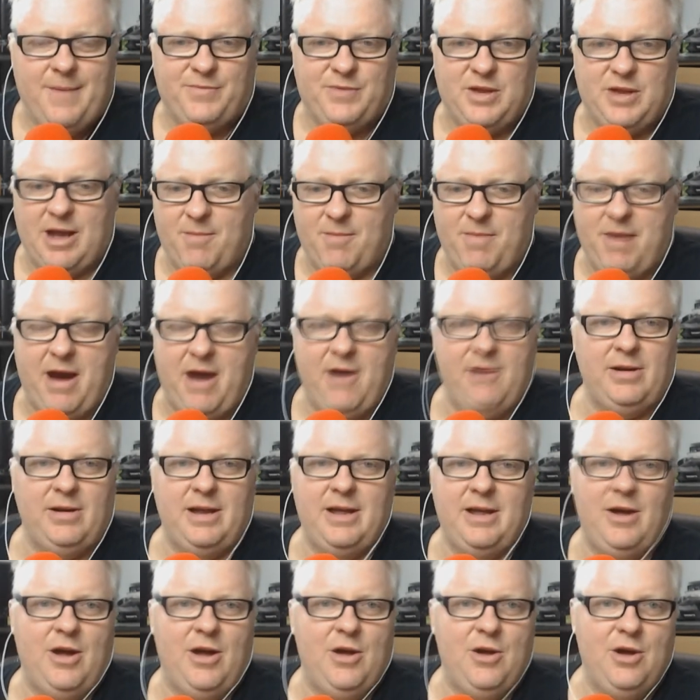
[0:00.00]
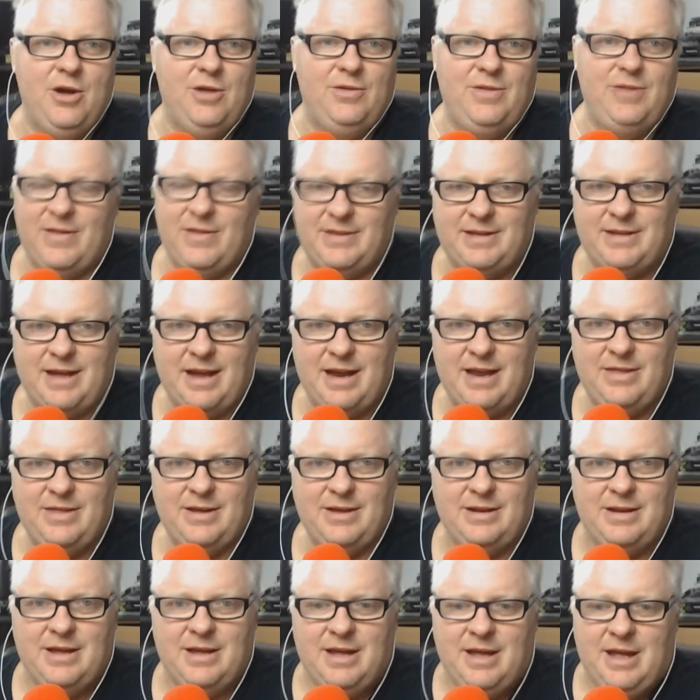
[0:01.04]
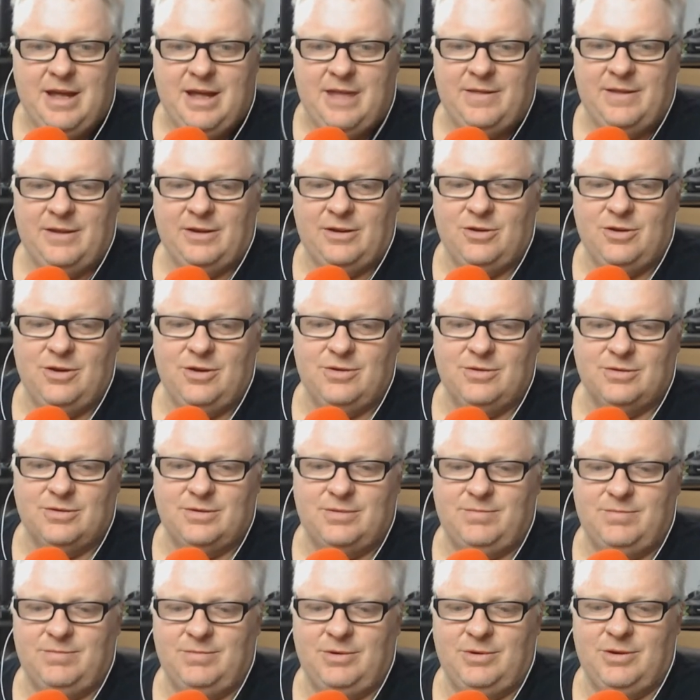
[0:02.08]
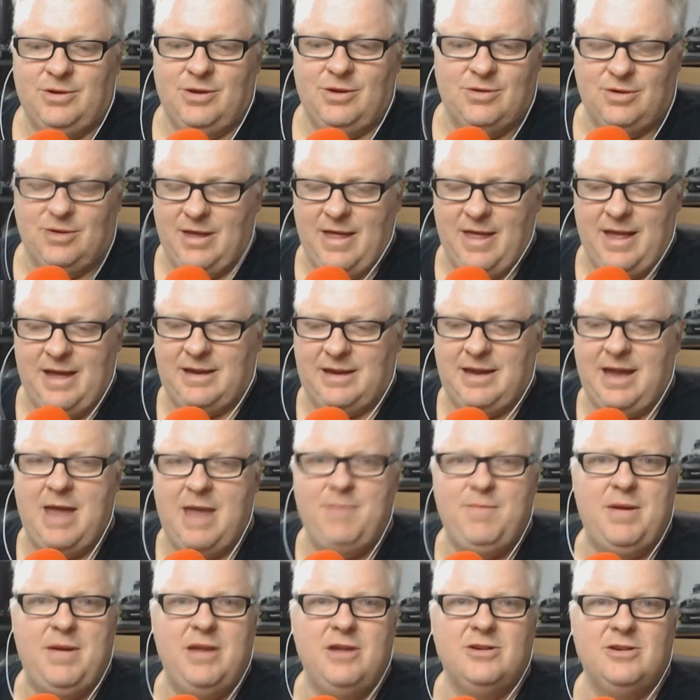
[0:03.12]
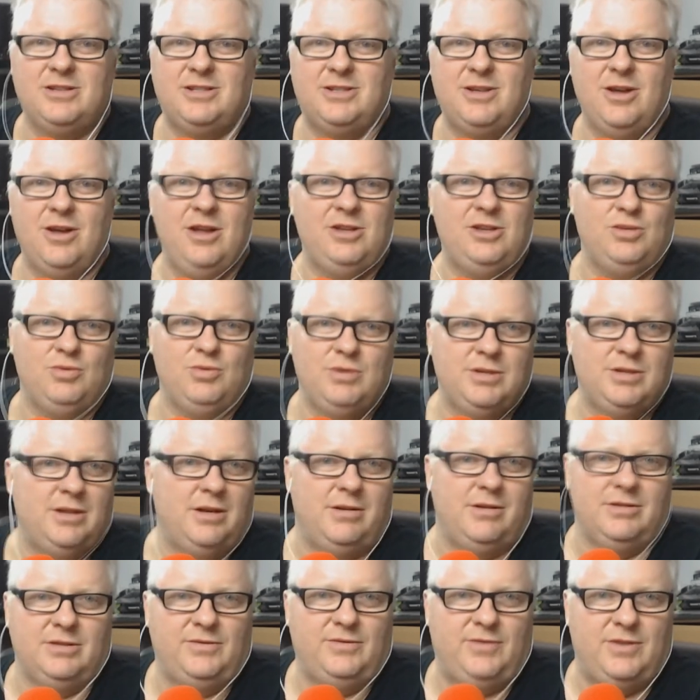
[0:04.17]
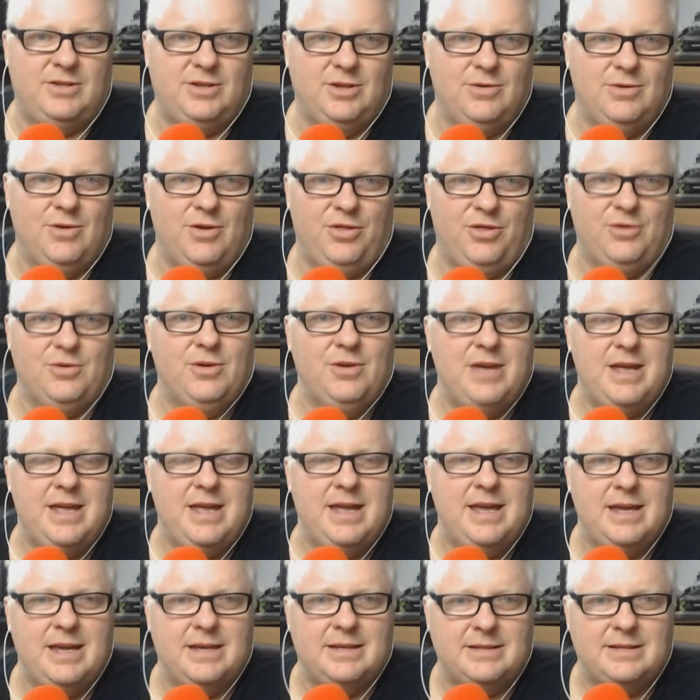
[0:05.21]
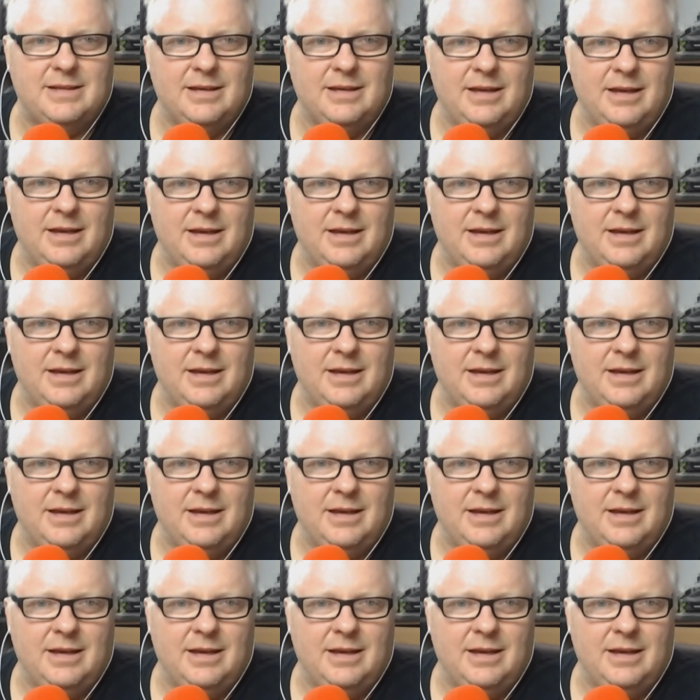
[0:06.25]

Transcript: Apparently I heard the other day that Google are keeping your search results for 2 or 3 years.